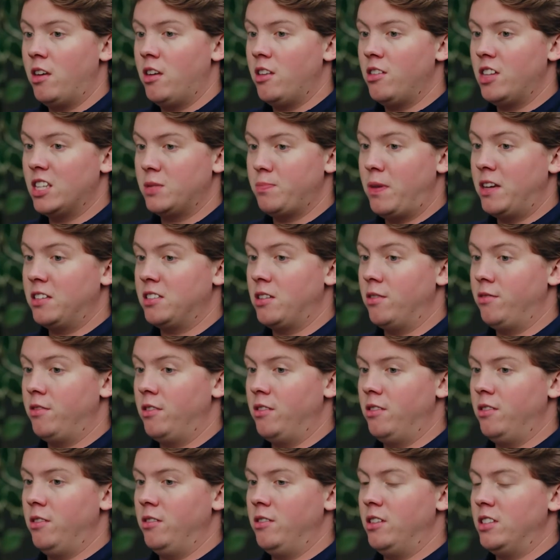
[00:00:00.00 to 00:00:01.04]

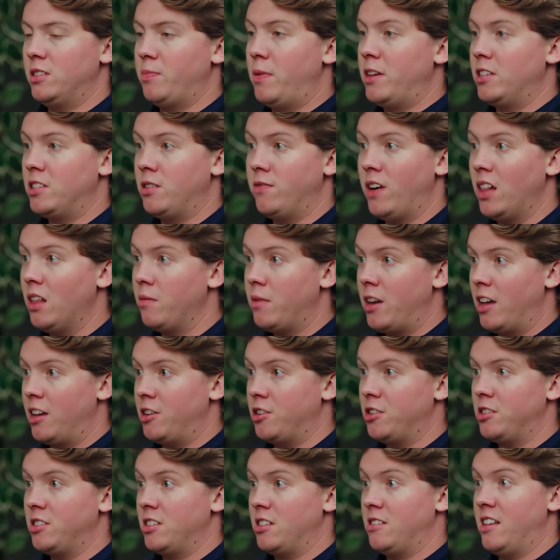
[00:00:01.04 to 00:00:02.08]
the Space Development
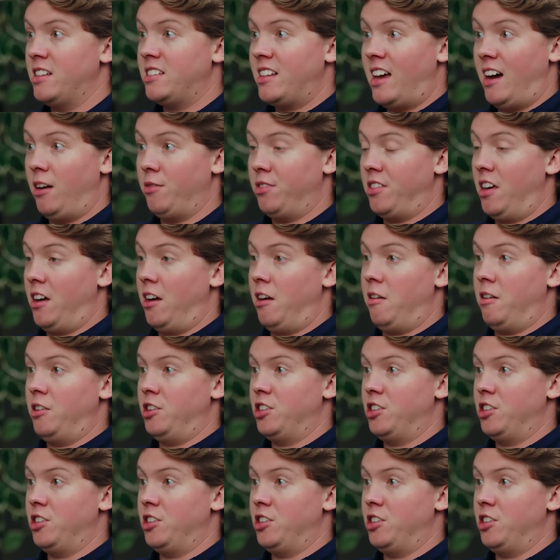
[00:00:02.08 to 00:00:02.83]
Agency that's out there.